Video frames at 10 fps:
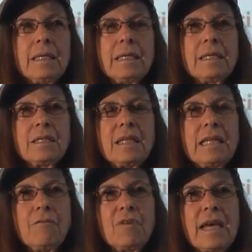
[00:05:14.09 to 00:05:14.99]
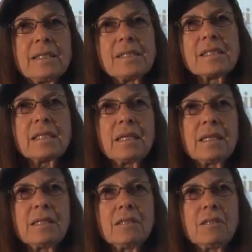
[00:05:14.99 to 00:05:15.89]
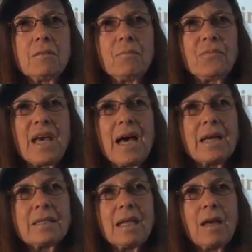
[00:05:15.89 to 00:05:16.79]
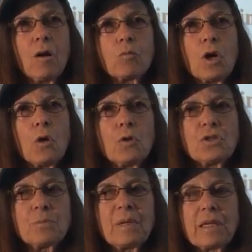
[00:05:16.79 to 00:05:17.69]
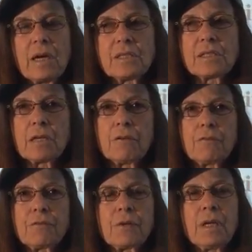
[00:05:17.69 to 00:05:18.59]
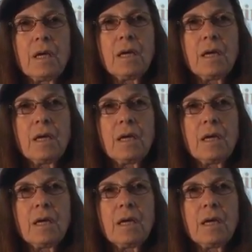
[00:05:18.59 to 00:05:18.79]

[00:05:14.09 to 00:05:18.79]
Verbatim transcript: in events, and that arose because of